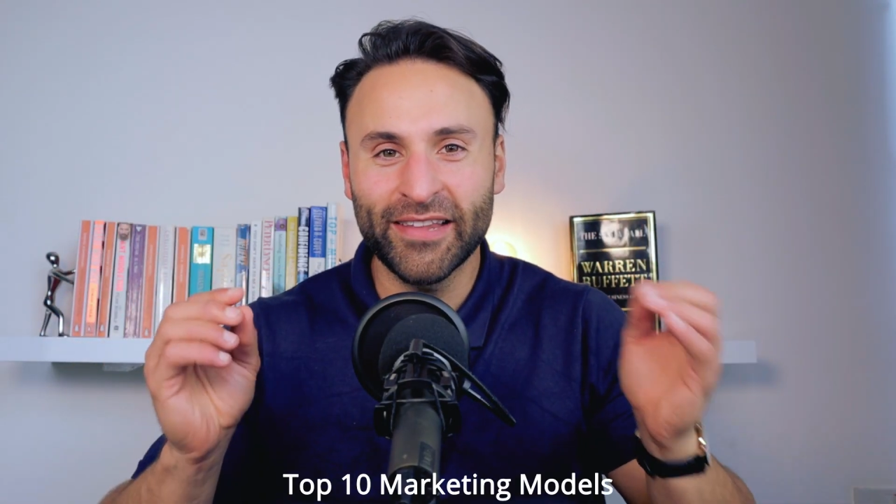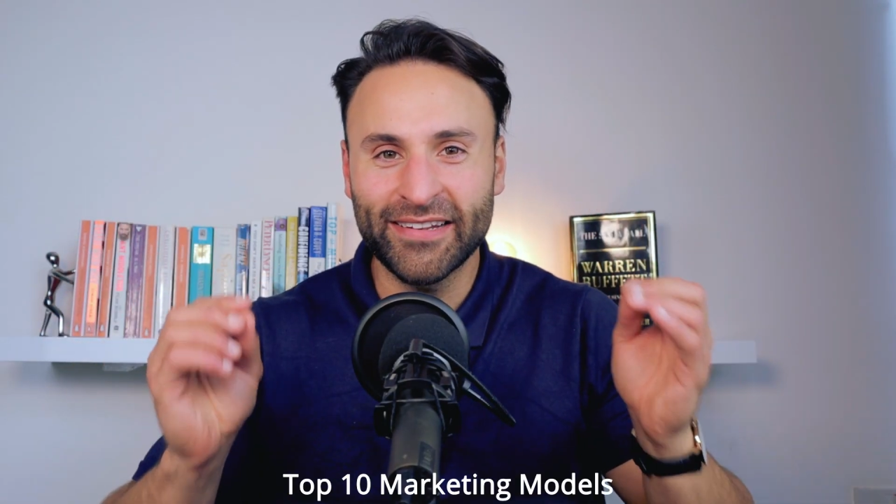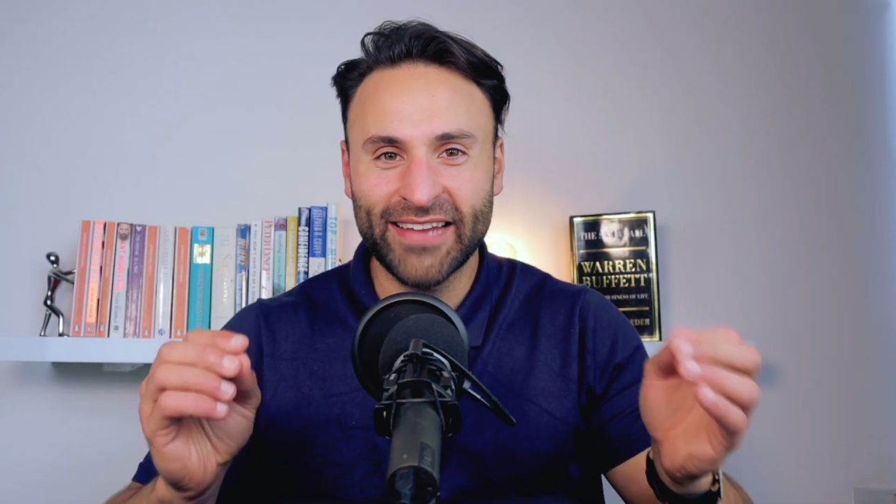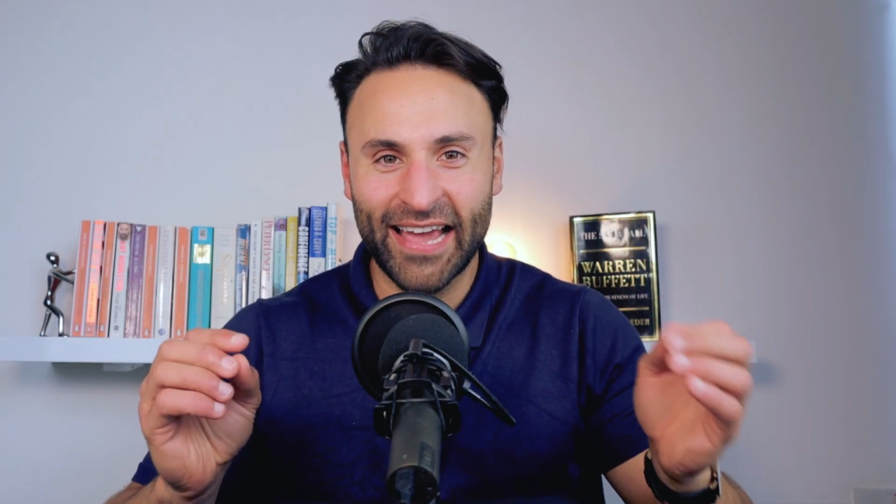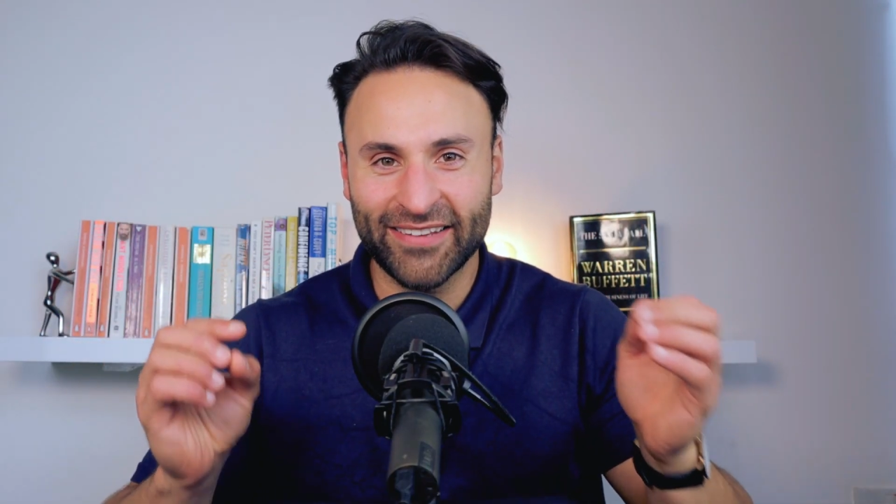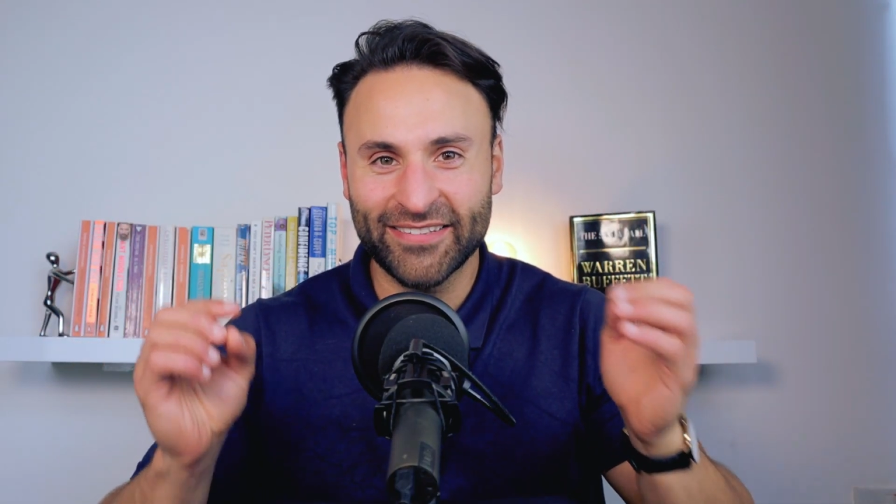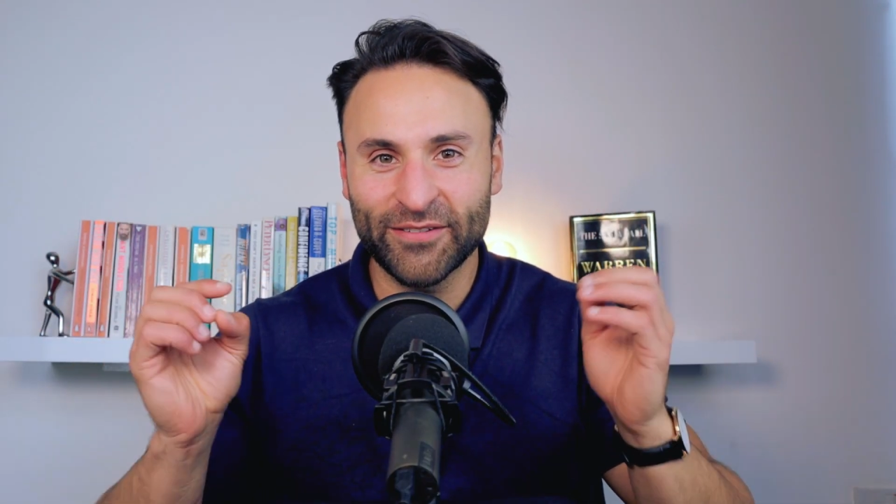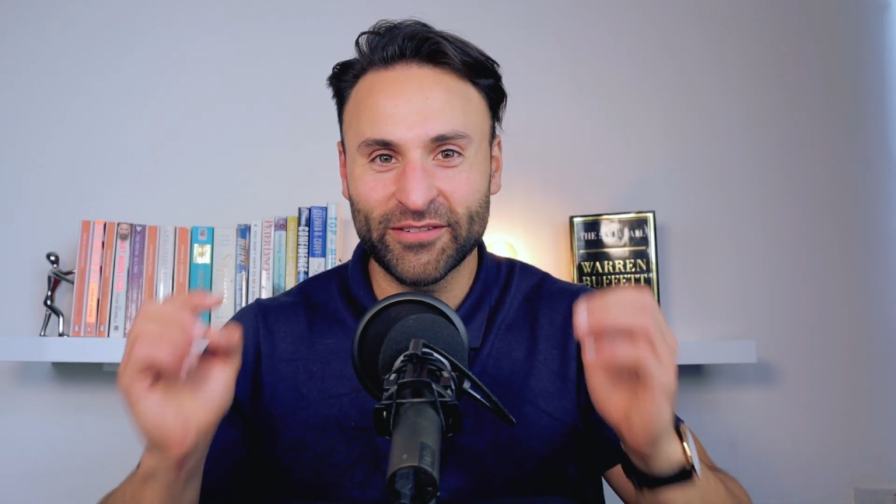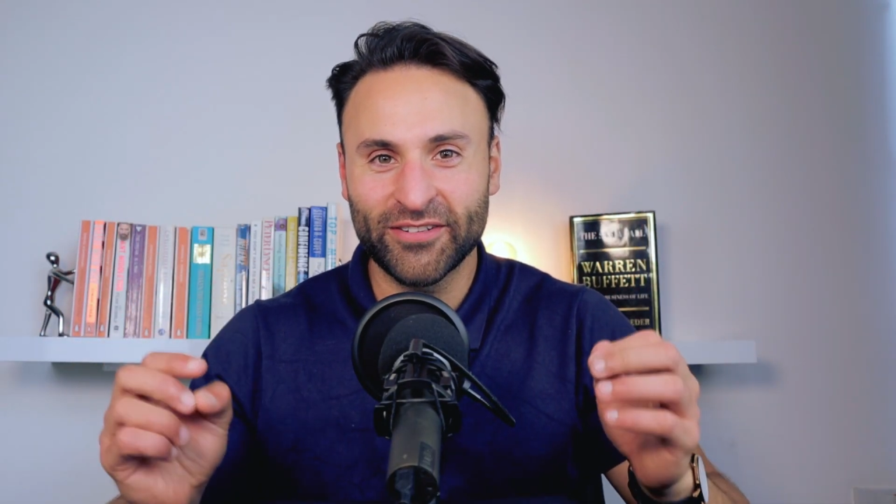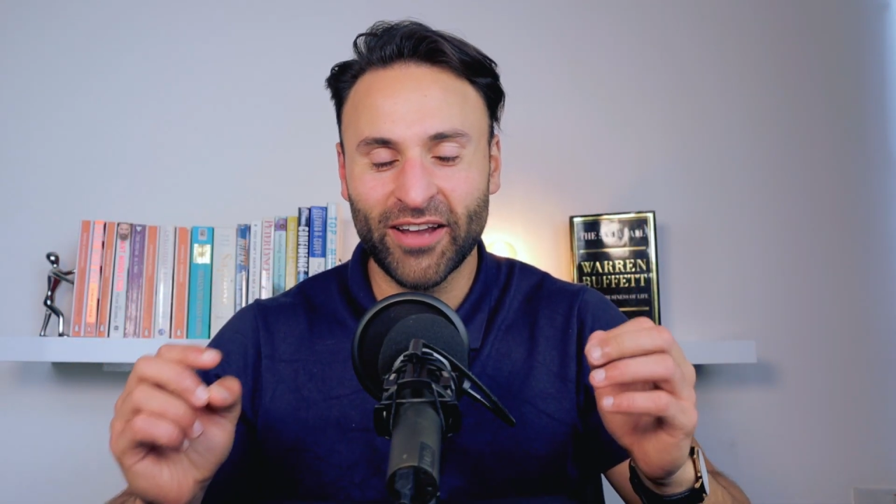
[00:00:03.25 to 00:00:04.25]
the test
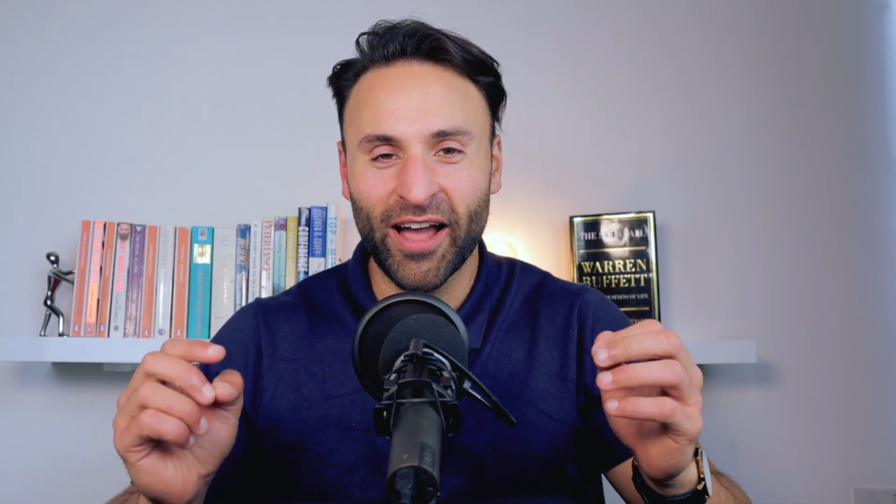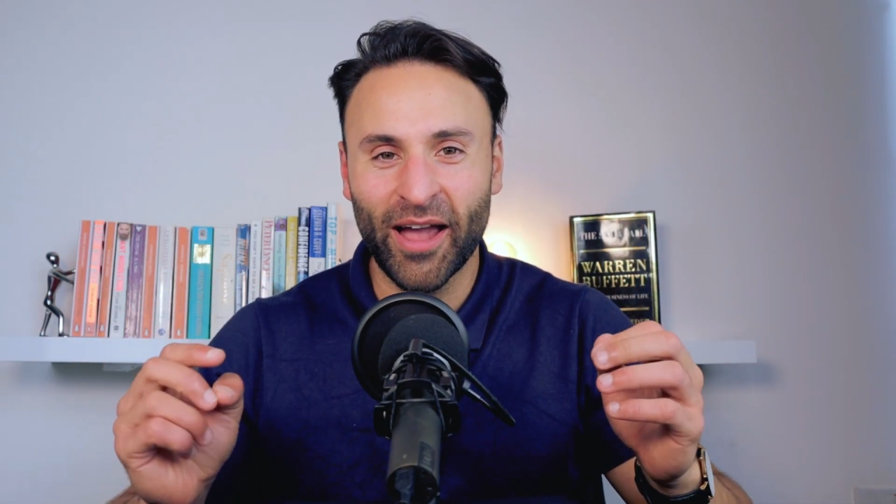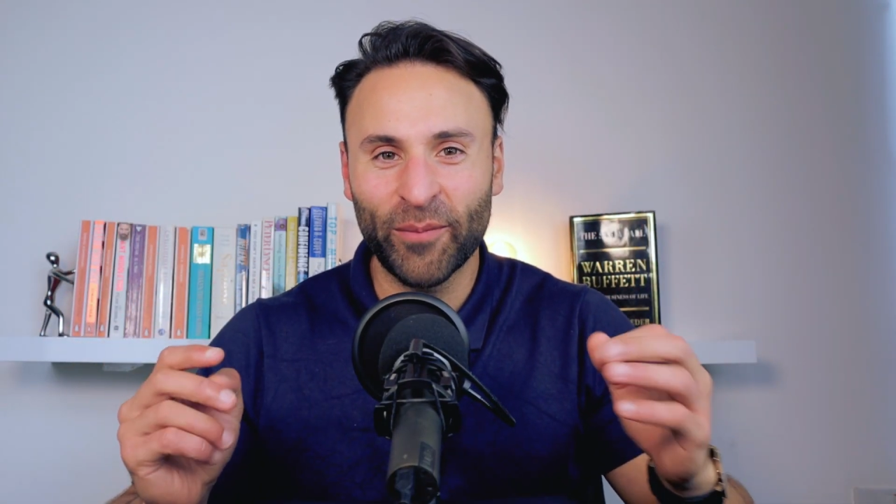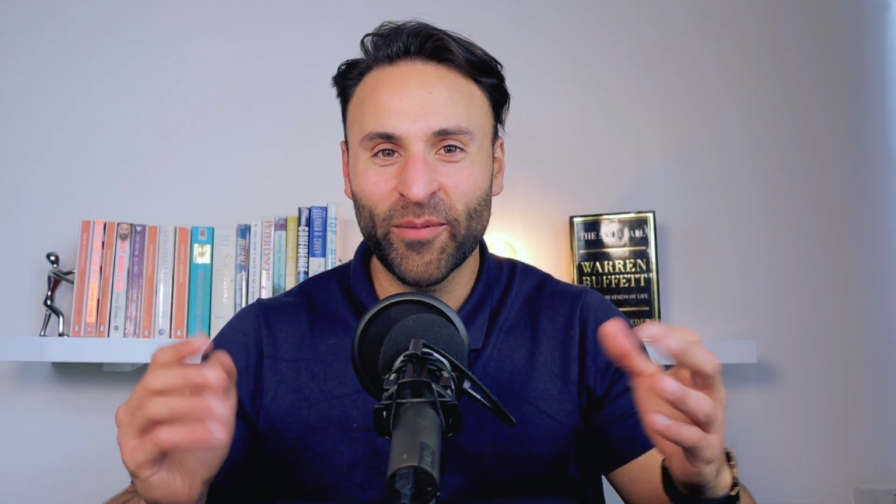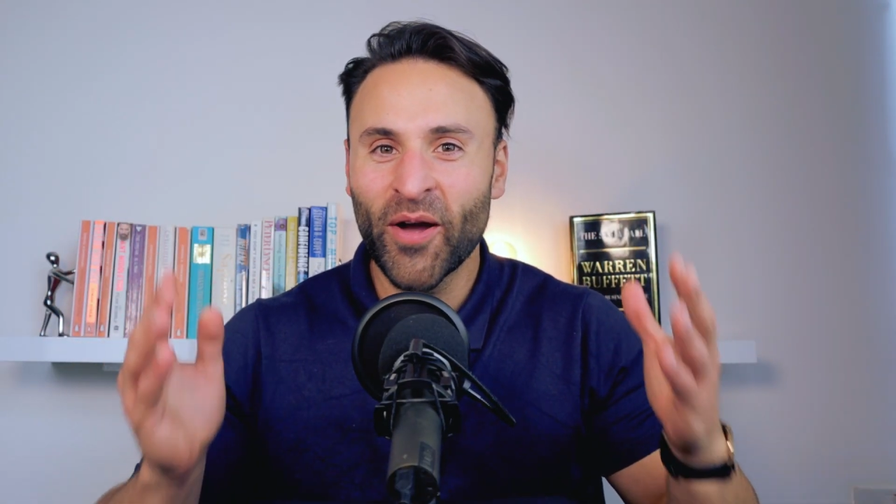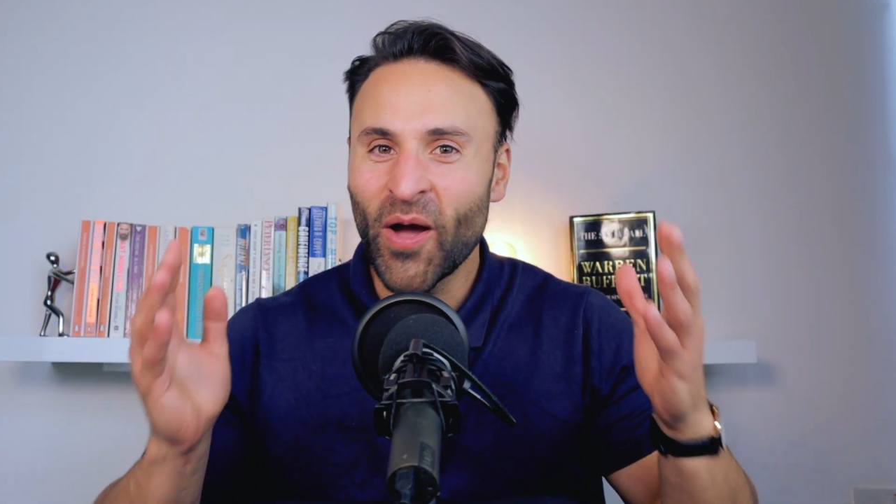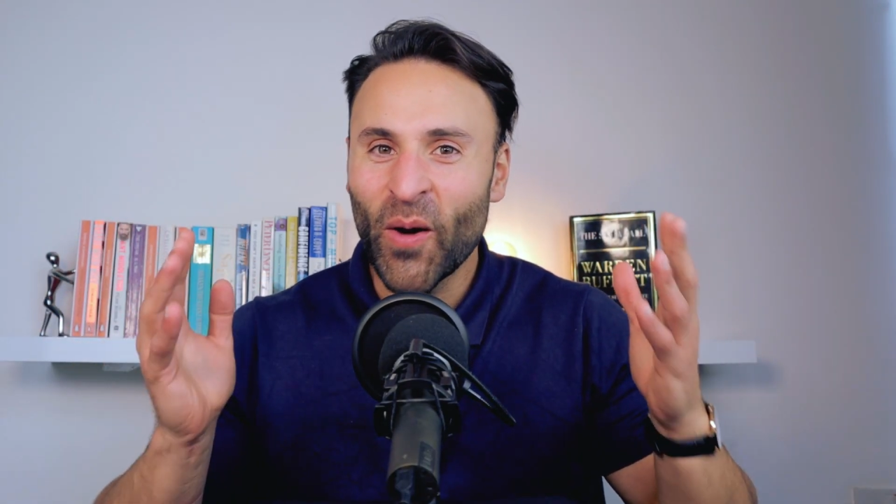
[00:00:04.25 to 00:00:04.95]
of time?